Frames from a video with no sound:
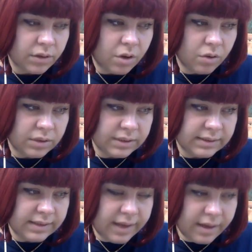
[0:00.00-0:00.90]
On this
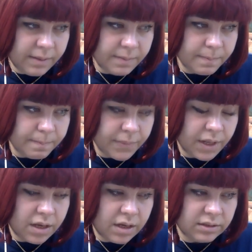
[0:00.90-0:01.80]
day,
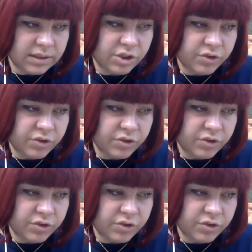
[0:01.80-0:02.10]
it is